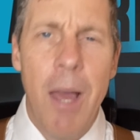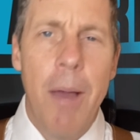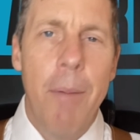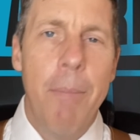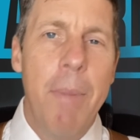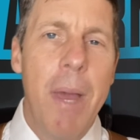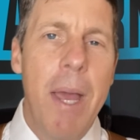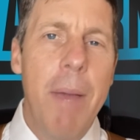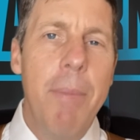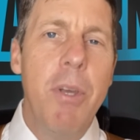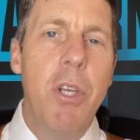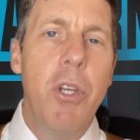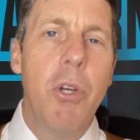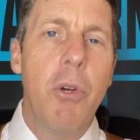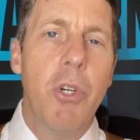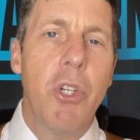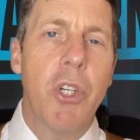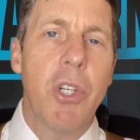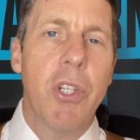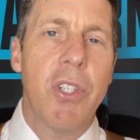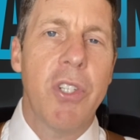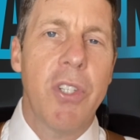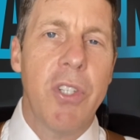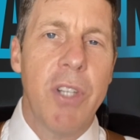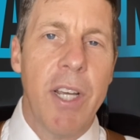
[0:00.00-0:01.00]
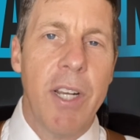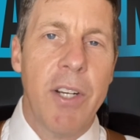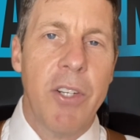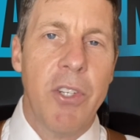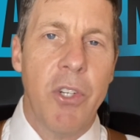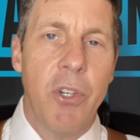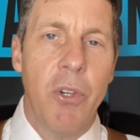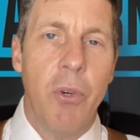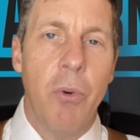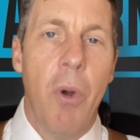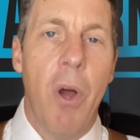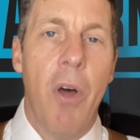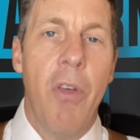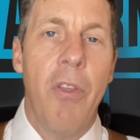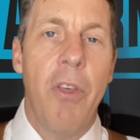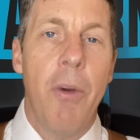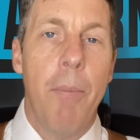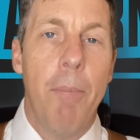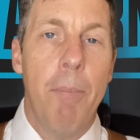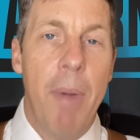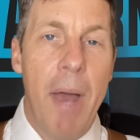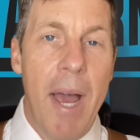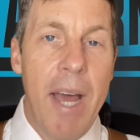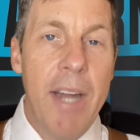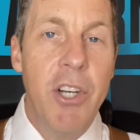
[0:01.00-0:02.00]
Maybe you should stick to the
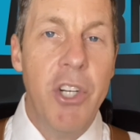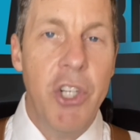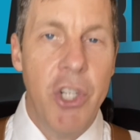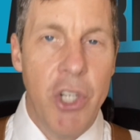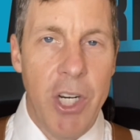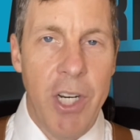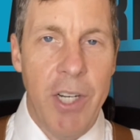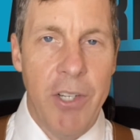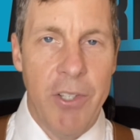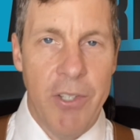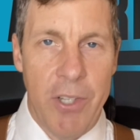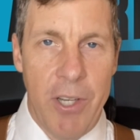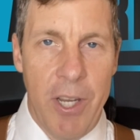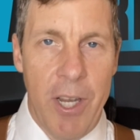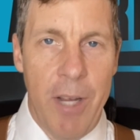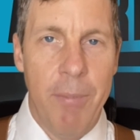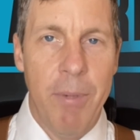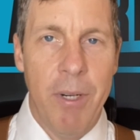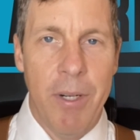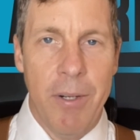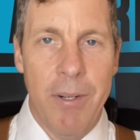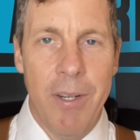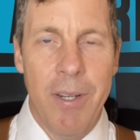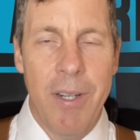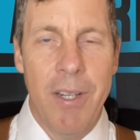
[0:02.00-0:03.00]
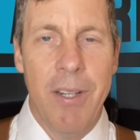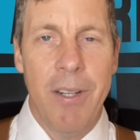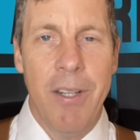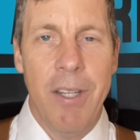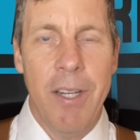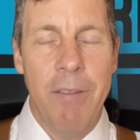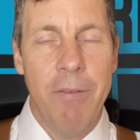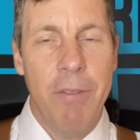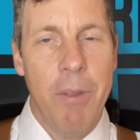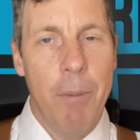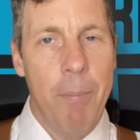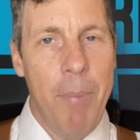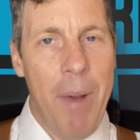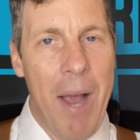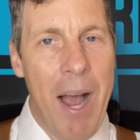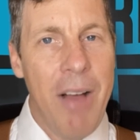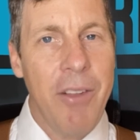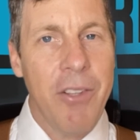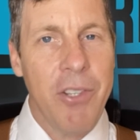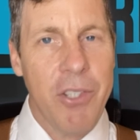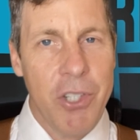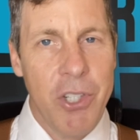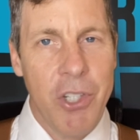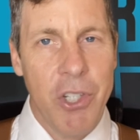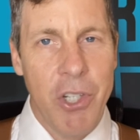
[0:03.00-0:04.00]
bed sheets, Kim, and leave the
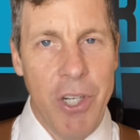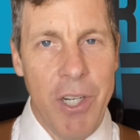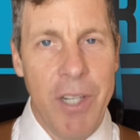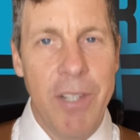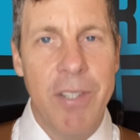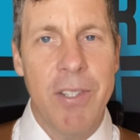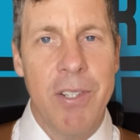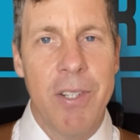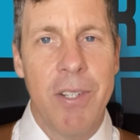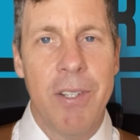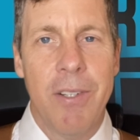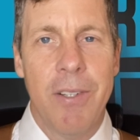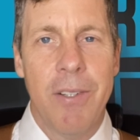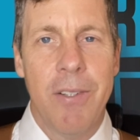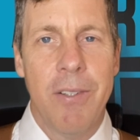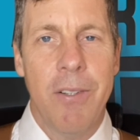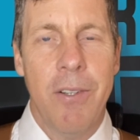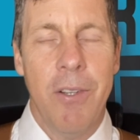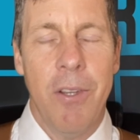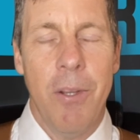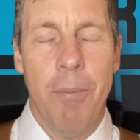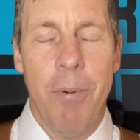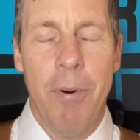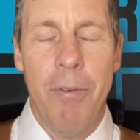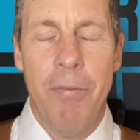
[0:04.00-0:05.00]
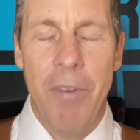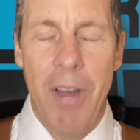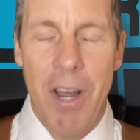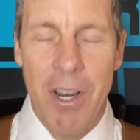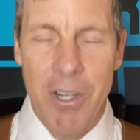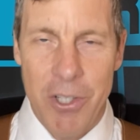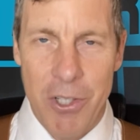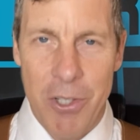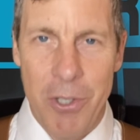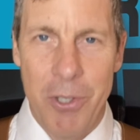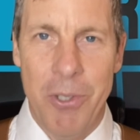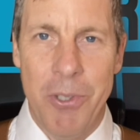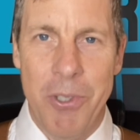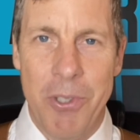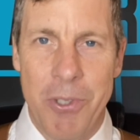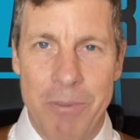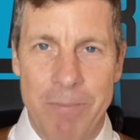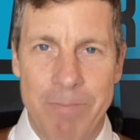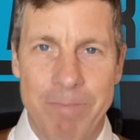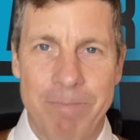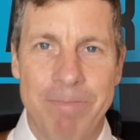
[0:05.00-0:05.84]
balance sheets to the professionals.